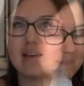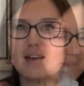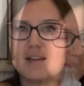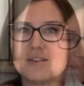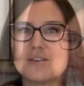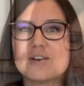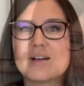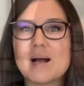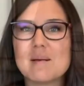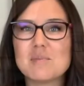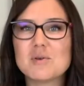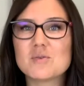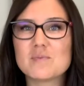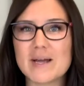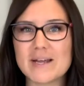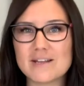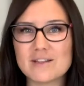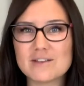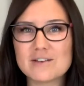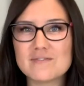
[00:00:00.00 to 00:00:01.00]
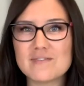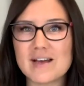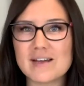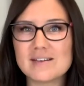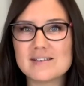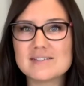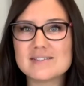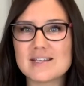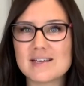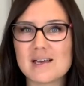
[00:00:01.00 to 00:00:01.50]
There are a couple of regular
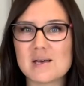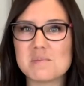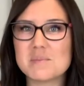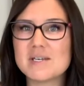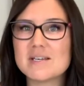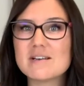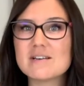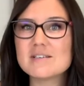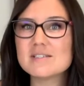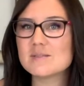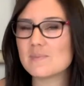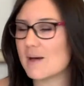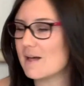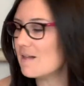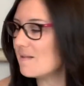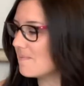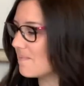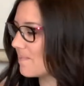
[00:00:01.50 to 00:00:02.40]
vinyls that come in here as well.